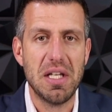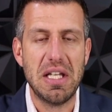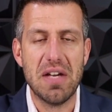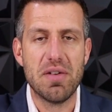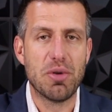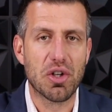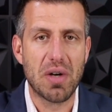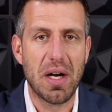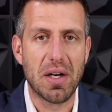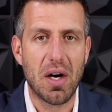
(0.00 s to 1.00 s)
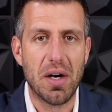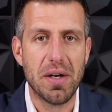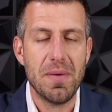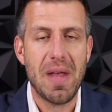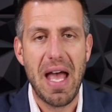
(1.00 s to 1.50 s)
give them your credit
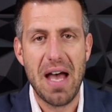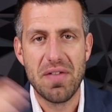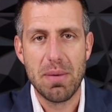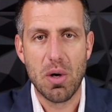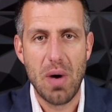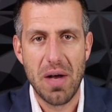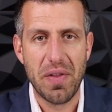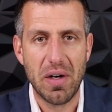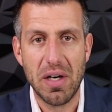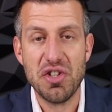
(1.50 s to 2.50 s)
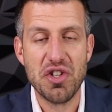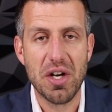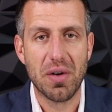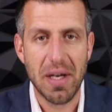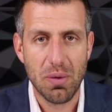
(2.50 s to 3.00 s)
card, have them go out there and
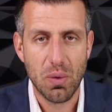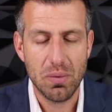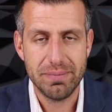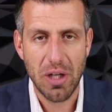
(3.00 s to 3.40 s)
generate,